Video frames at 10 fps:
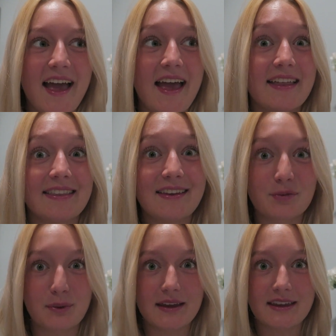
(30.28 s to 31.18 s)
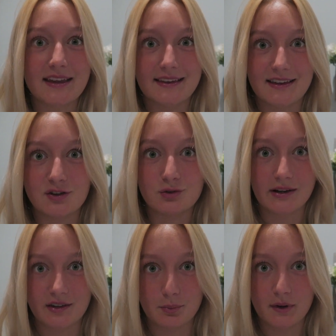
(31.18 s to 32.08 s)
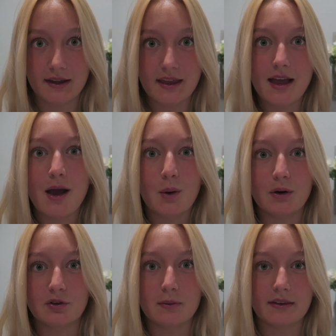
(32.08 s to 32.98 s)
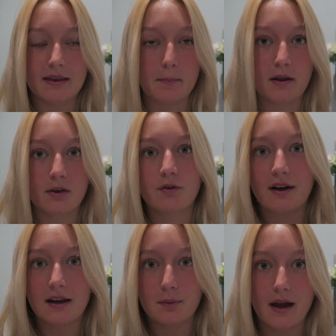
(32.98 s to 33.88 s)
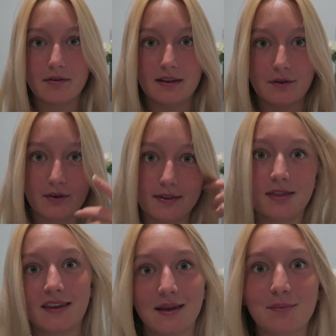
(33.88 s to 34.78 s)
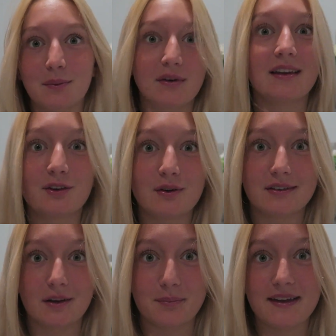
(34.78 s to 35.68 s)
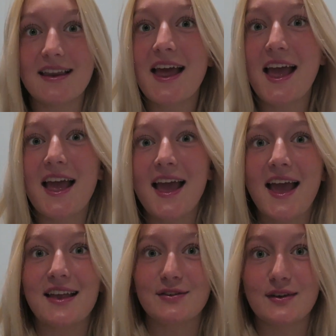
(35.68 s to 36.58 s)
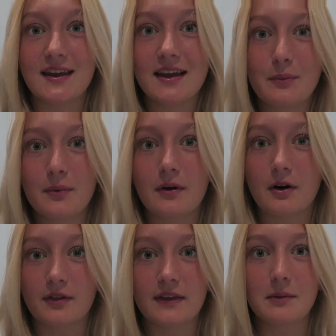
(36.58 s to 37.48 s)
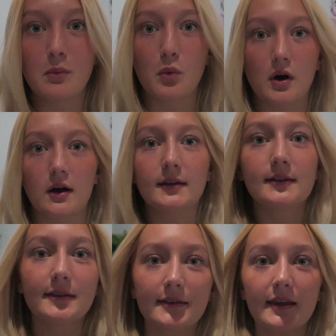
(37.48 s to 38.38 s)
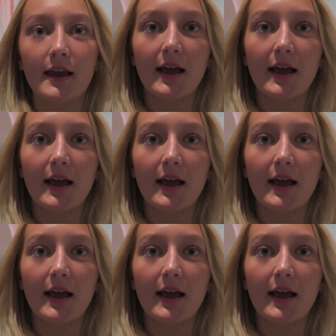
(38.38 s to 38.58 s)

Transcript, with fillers: And this week is a dress-up week, which means that Monday to Friday we have a different theme that we need to dress up in. And today our theme was